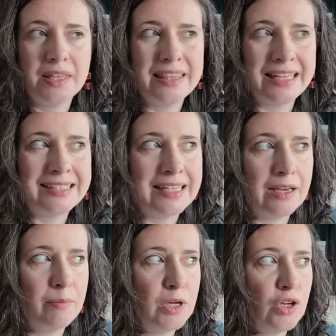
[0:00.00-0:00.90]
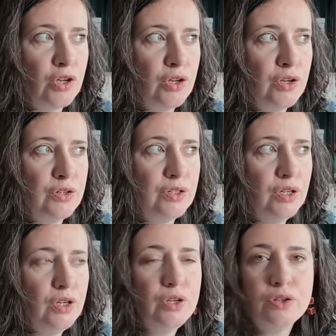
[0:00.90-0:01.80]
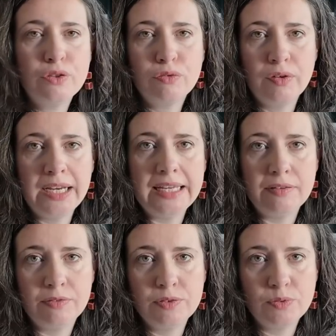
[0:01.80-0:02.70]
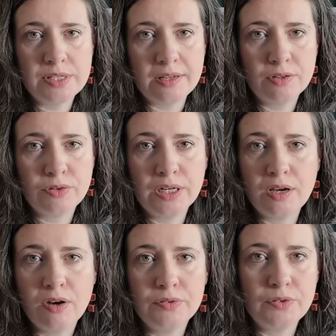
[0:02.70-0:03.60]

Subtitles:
I'd say I'm a good 3.5 to